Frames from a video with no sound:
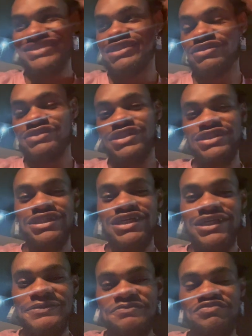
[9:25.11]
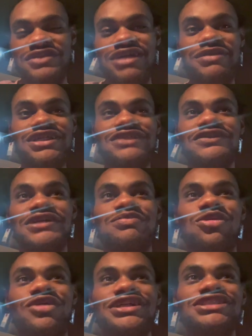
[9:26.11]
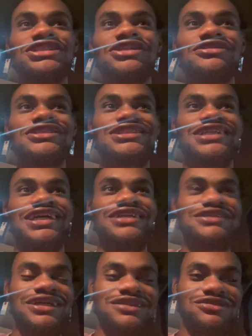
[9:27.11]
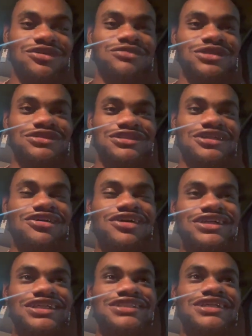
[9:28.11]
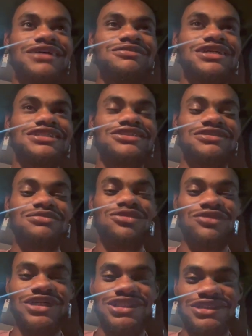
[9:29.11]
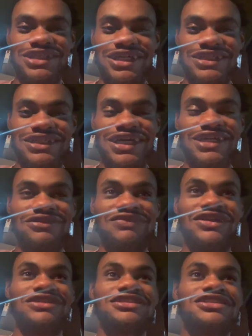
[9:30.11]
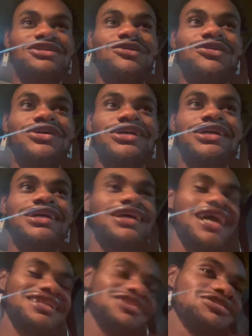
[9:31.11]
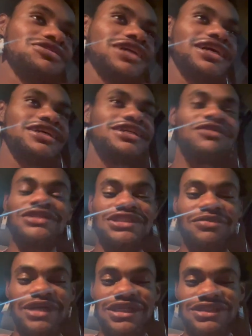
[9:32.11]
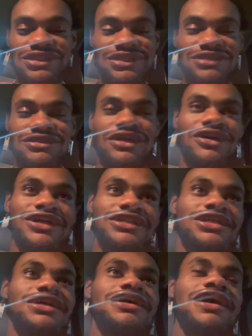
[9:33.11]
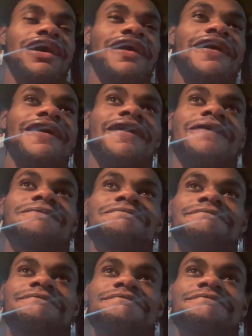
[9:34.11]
know, they they made some very pointed jokes to kind of like throw music on at, at, at certain points that kind of reflected the score. I thought it was okay. It wasn't amazing. It was all right. Um,